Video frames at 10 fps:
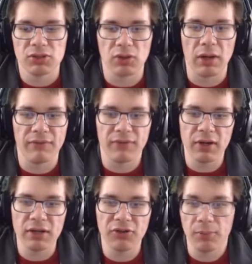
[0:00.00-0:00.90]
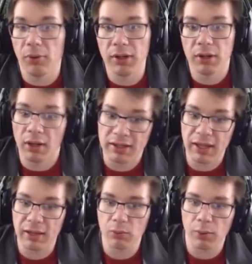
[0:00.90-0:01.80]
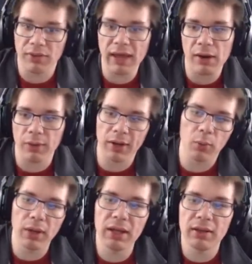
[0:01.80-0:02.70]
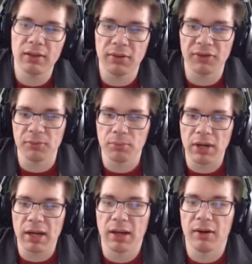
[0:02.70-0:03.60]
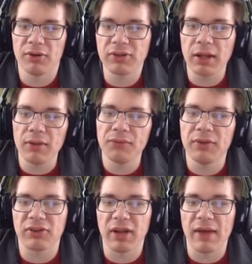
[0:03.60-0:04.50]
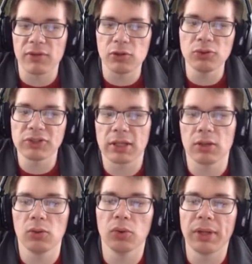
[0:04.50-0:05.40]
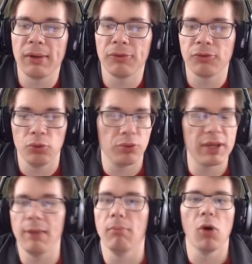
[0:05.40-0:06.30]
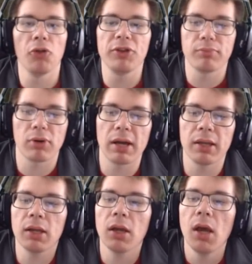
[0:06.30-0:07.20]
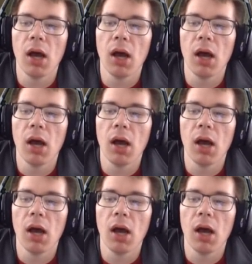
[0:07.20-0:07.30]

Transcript: So, very disappointed, again, with that right away. Doesn't proc on herself. It's going to have a 2-second cooldown, so you can't multi-proc it.